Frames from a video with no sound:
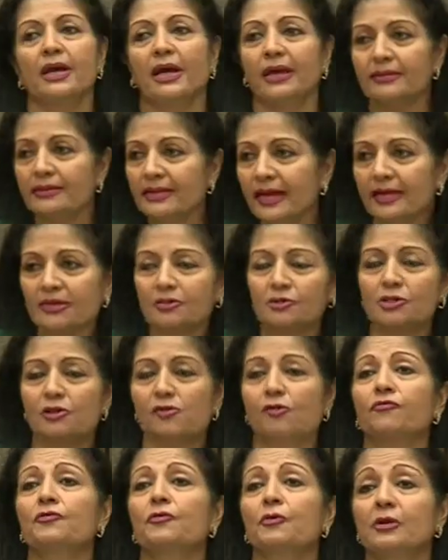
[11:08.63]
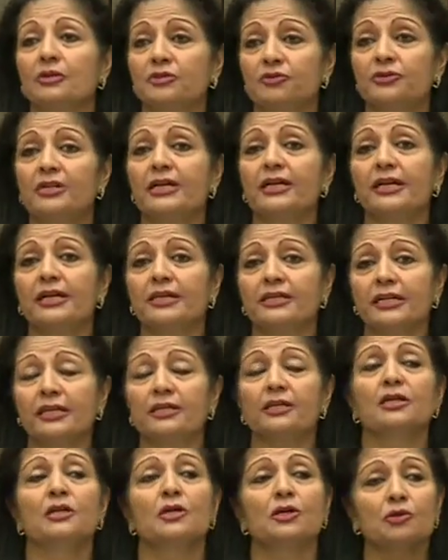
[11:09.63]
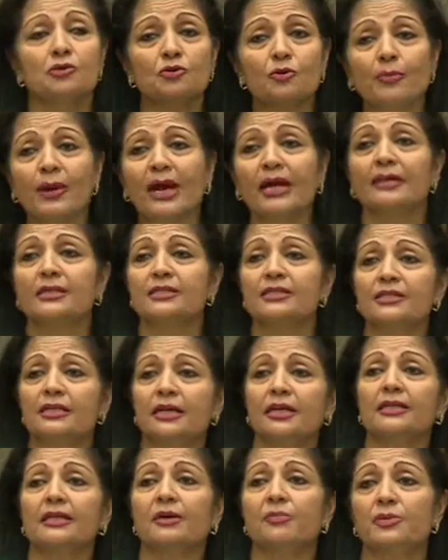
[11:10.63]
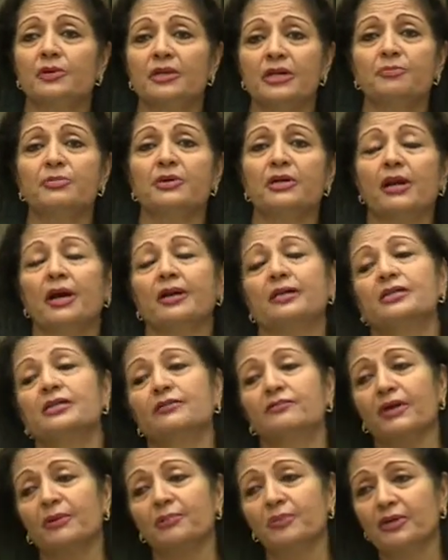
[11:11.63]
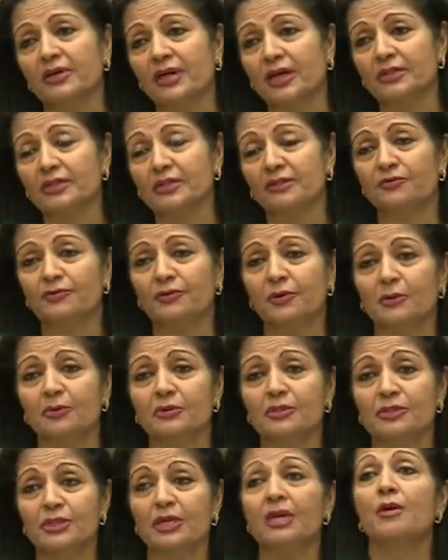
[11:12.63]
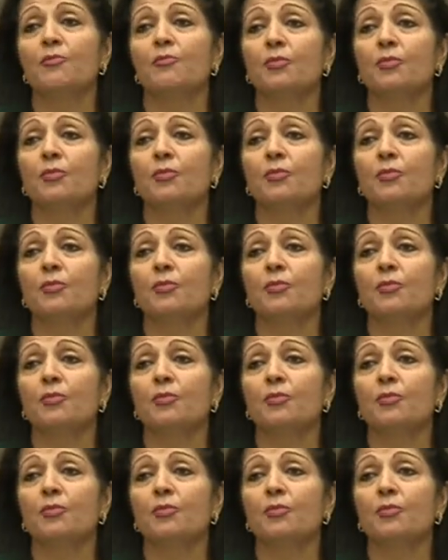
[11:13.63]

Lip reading: And that was, of course, related to balancing the reproductive and productive roles,